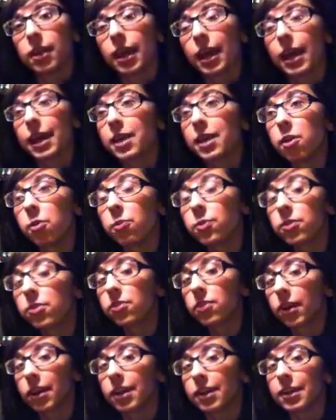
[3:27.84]
and
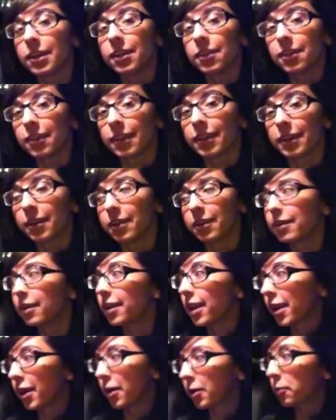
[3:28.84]
nobody said anything.
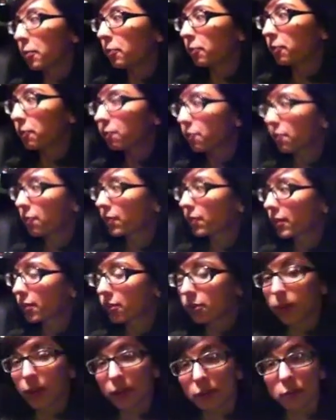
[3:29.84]
Yeah.
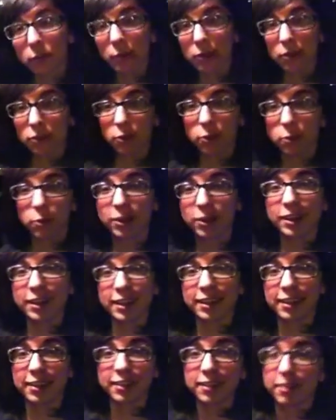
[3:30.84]
So that's my story.
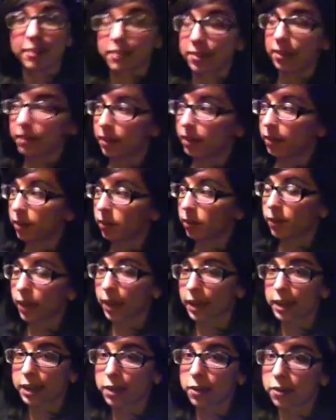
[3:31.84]

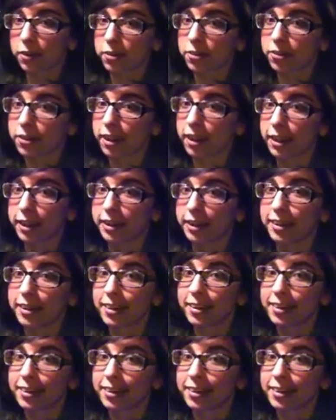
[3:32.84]
Fat kid on a sign.